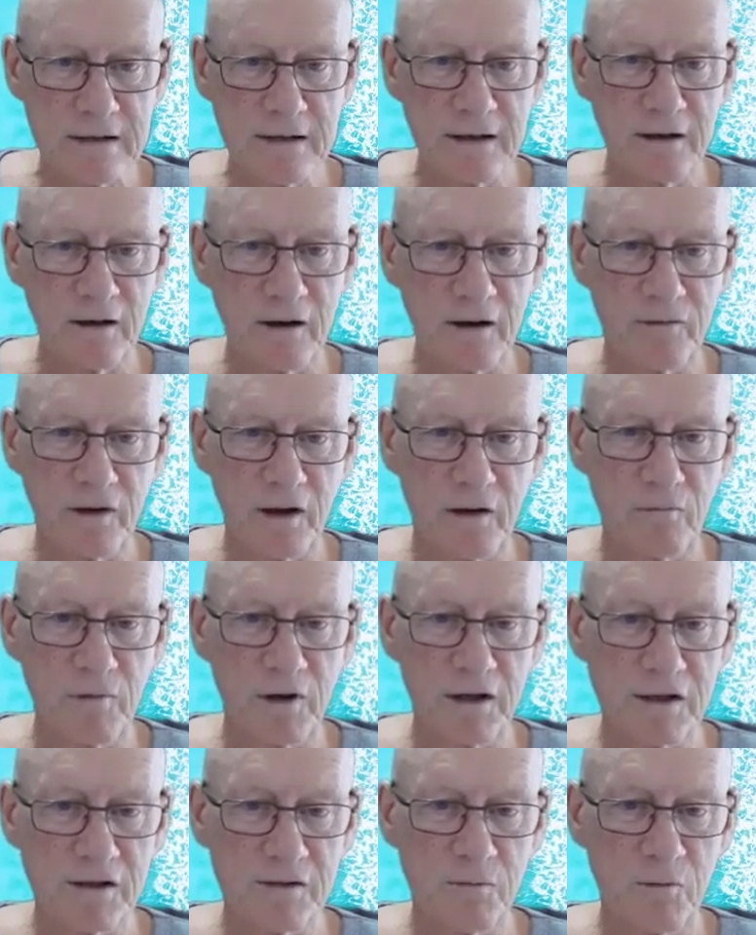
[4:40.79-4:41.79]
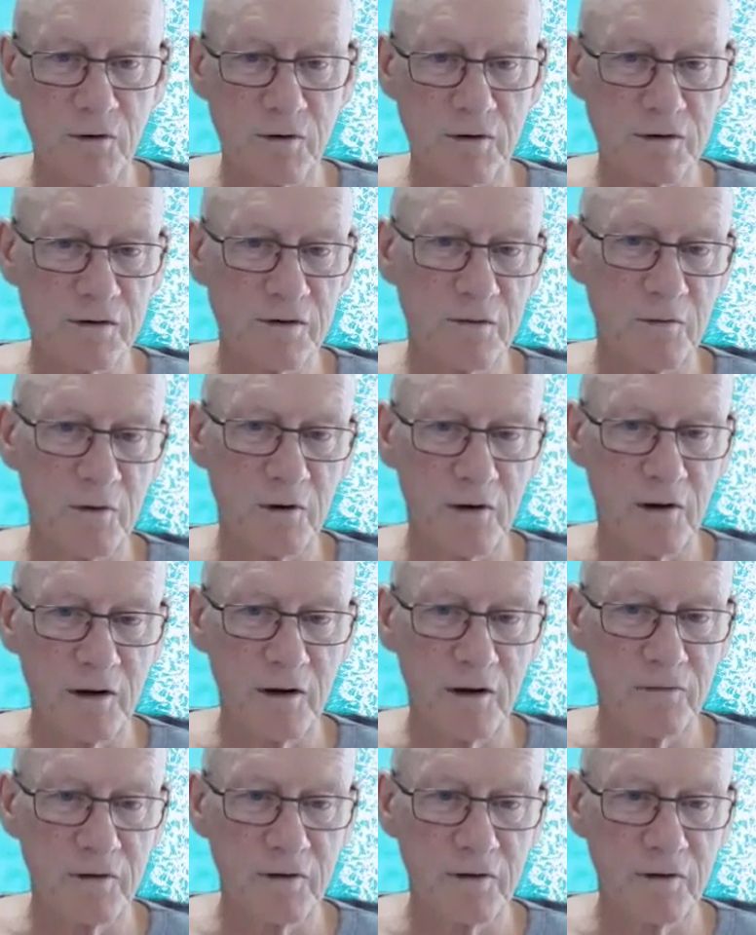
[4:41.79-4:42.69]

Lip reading: And I've done many sports through my life,